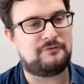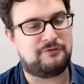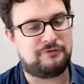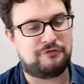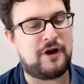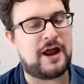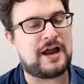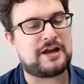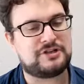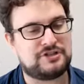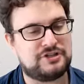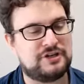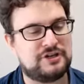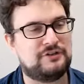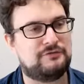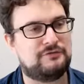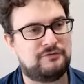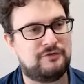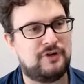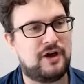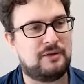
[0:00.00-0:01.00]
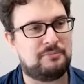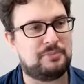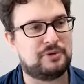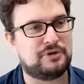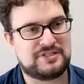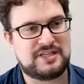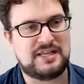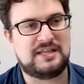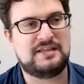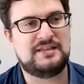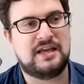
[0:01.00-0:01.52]
fraction of a
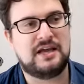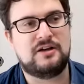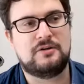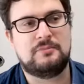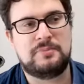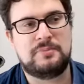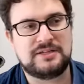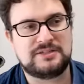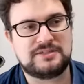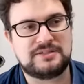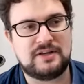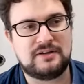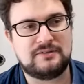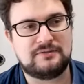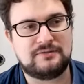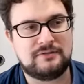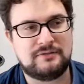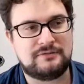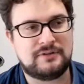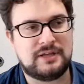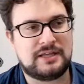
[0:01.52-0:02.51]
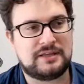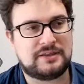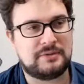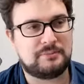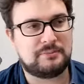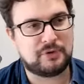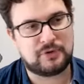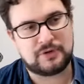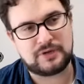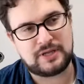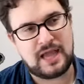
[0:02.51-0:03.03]
percentile based off of like the
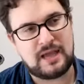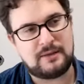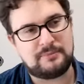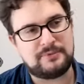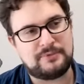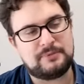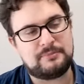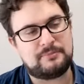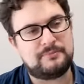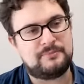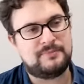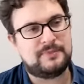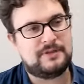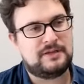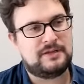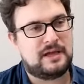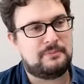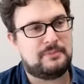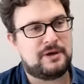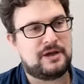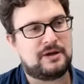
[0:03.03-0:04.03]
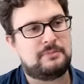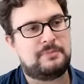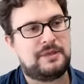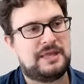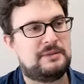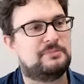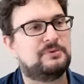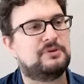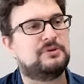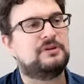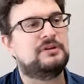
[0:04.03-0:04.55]
per capita amount of
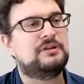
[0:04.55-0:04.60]
people